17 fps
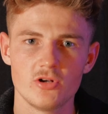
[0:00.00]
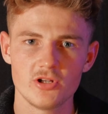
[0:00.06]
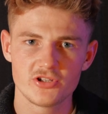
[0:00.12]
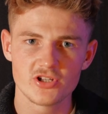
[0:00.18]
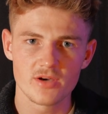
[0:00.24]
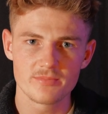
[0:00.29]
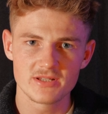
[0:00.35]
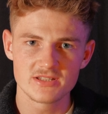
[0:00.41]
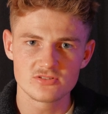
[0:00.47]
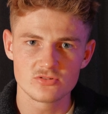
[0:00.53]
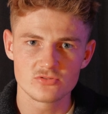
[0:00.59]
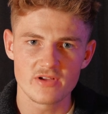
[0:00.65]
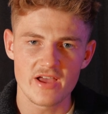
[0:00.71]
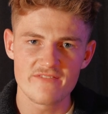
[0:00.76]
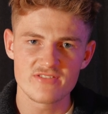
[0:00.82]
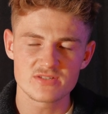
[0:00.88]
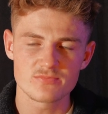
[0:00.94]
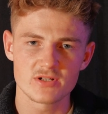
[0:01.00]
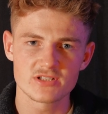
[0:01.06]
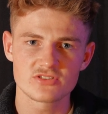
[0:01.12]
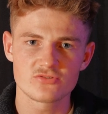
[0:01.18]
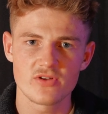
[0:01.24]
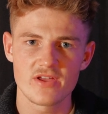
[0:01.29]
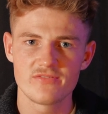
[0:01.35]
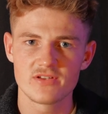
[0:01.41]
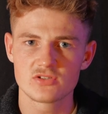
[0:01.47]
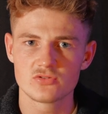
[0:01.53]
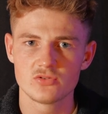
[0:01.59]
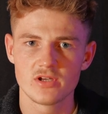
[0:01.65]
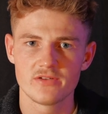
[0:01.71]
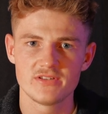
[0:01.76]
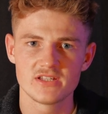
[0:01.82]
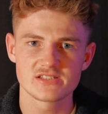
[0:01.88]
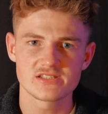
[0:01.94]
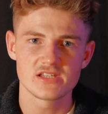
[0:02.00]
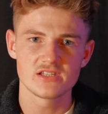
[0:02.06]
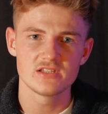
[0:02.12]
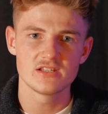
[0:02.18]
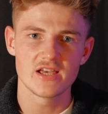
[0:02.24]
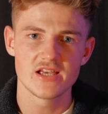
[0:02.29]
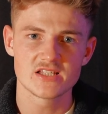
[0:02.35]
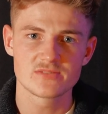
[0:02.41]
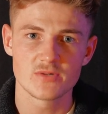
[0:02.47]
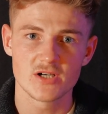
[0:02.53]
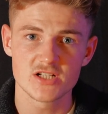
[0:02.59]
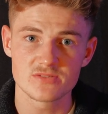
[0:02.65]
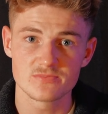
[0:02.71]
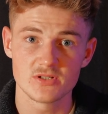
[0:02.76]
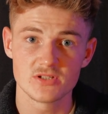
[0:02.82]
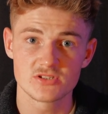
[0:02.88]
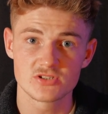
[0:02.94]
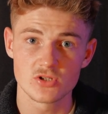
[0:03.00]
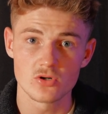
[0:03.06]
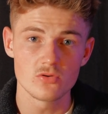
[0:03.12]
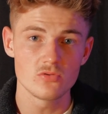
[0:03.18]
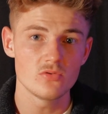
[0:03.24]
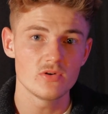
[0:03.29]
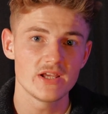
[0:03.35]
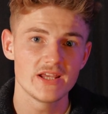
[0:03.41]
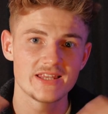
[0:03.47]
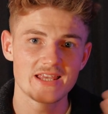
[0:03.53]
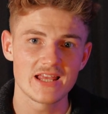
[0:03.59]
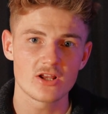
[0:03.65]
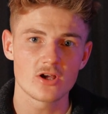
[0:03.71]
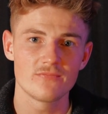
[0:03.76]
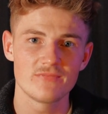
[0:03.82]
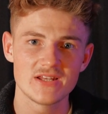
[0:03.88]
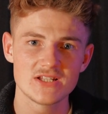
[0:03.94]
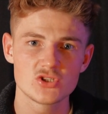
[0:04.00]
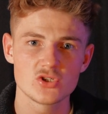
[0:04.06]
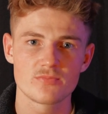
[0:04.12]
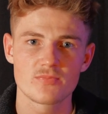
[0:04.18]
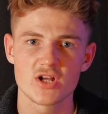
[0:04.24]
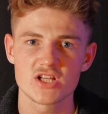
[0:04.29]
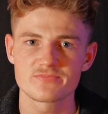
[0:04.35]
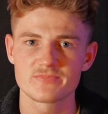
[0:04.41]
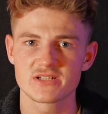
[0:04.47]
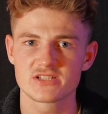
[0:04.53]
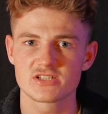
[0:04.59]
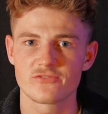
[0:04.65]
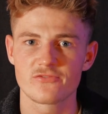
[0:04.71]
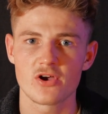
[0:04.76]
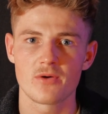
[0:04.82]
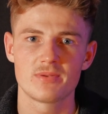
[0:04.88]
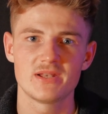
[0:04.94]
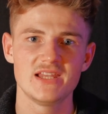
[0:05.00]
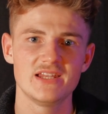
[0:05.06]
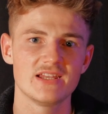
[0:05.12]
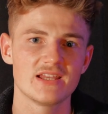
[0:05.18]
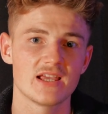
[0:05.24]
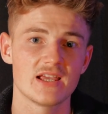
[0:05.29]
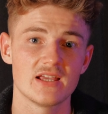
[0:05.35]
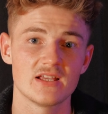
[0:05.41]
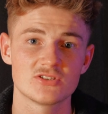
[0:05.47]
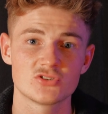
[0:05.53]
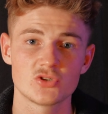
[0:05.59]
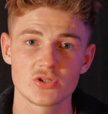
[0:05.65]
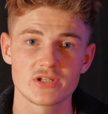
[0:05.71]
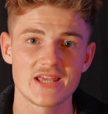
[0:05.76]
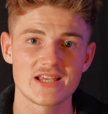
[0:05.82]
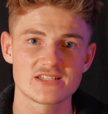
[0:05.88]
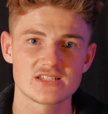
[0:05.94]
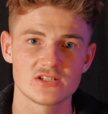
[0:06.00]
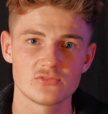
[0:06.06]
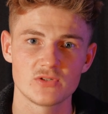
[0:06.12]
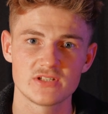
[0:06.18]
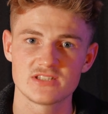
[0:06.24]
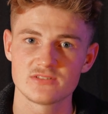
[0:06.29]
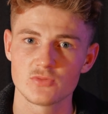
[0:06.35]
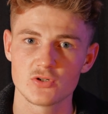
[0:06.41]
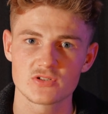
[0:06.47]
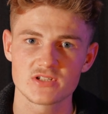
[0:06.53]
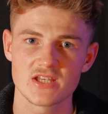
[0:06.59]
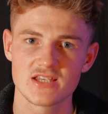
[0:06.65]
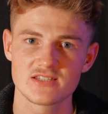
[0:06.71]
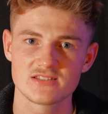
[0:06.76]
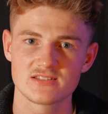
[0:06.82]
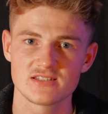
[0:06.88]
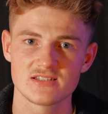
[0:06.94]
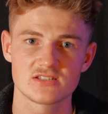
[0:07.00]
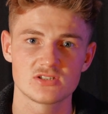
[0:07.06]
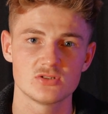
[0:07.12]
only job is to drive as much traffic to your VSL as possible, so it can convince your prospects of completing a certain action, which in most cases is